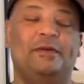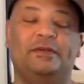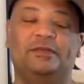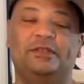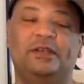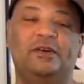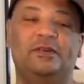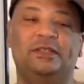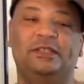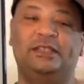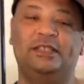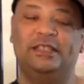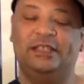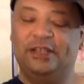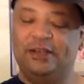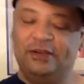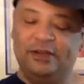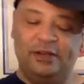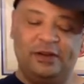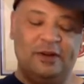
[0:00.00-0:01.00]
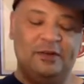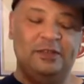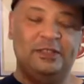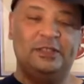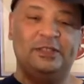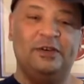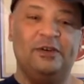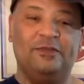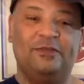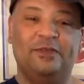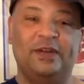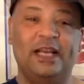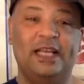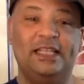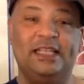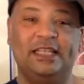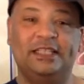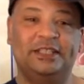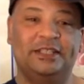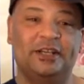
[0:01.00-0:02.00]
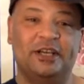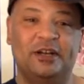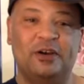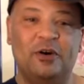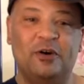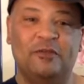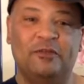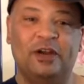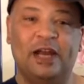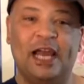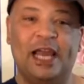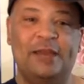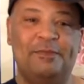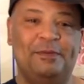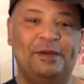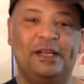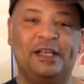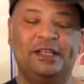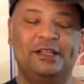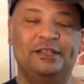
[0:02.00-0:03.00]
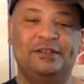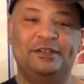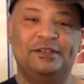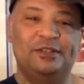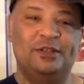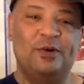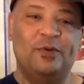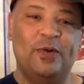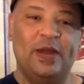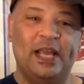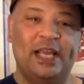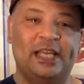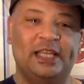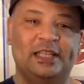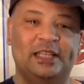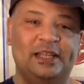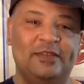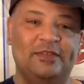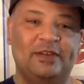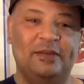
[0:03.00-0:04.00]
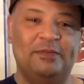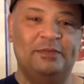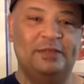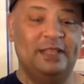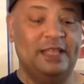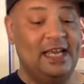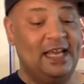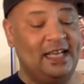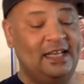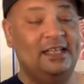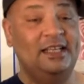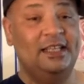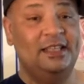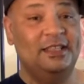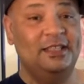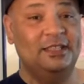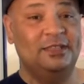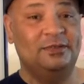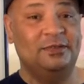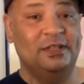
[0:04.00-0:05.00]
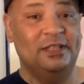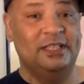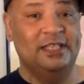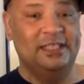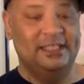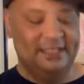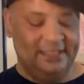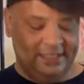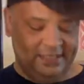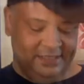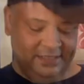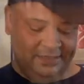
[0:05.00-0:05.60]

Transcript: I was always, you know, you're always so afraid that you're going to overhype it and there's no way it can live up to that. This really is.